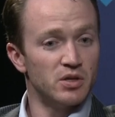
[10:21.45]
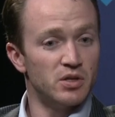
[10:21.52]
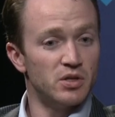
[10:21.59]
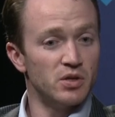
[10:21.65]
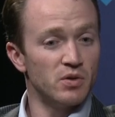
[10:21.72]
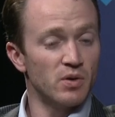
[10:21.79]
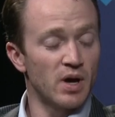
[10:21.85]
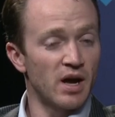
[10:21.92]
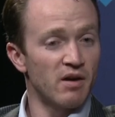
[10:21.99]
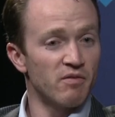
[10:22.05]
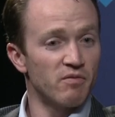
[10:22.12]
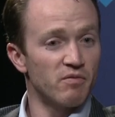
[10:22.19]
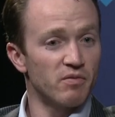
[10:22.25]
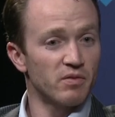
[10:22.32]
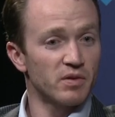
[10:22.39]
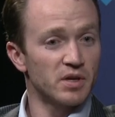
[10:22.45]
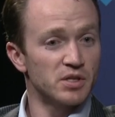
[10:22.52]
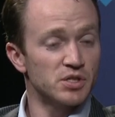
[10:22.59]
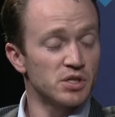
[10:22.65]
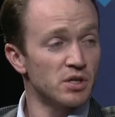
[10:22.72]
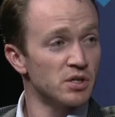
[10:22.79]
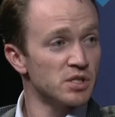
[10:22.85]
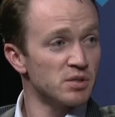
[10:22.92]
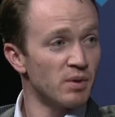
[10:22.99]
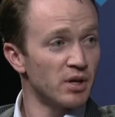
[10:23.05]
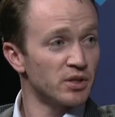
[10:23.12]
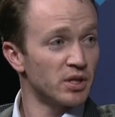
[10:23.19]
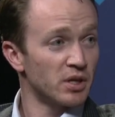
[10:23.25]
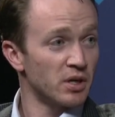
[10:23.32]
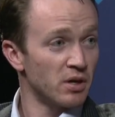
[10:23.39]
do have concerns
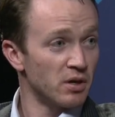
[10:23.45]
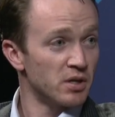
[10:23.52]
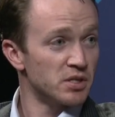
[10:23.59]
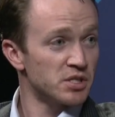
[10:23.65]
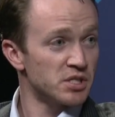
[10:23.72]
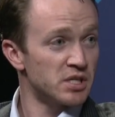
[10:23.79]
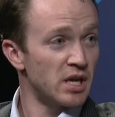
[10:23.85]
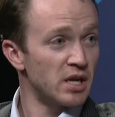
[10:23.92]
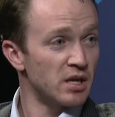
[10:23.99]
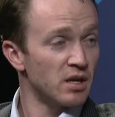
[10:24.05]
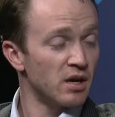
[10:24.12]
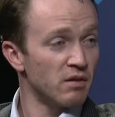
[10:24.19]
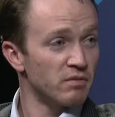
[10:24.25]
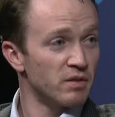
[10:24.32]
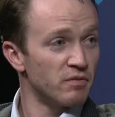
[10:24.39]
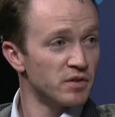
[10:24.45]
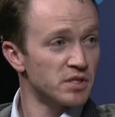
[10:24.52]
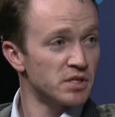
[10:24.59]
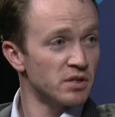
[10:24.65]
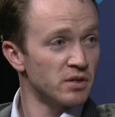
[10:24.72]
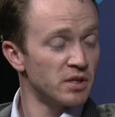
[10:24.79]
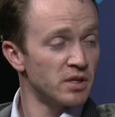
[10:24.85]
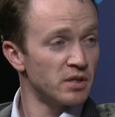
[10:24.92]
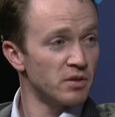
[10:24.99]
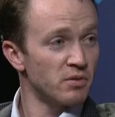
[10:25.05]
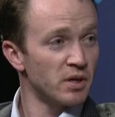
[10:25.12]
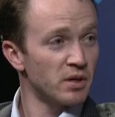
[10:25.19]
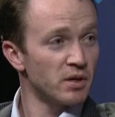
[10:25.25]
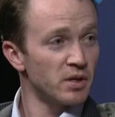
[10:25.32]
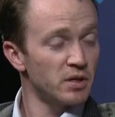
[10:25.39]
about the current state of the facility in New
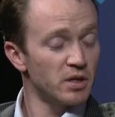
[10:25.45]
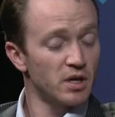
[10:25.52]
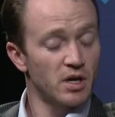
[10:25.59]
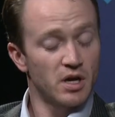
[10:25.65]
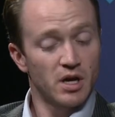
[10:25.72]
England.